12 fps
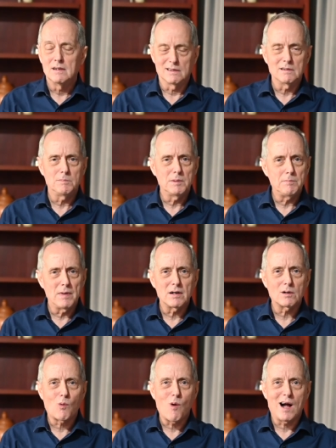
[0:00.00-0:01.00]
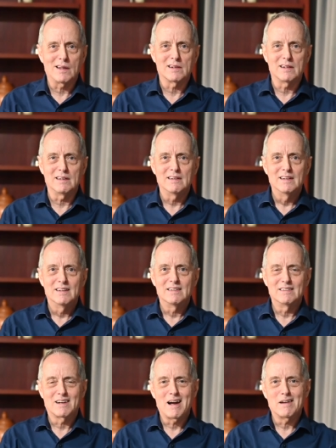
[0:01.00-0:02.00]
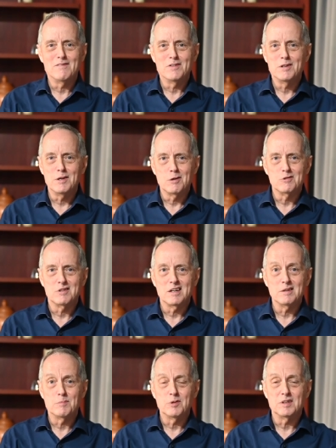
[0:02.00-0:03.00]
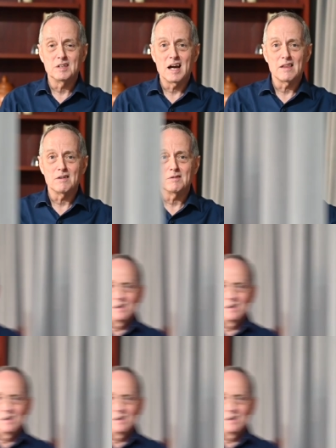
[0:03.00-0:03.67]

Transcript: a little bit better quality in the kind of videos that you put together.